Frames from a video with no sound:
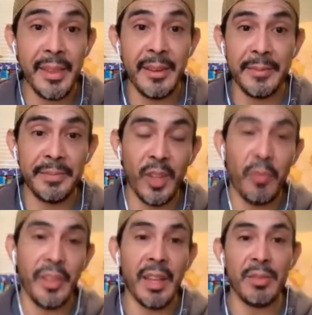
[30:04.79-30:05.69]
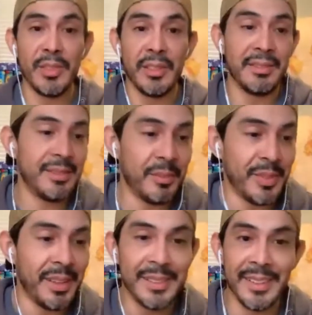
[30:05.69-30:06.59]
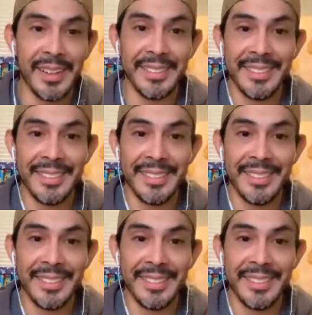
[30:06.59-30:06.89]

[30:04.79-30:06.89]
All right. Hopefully that was good. Hopefully that was all right.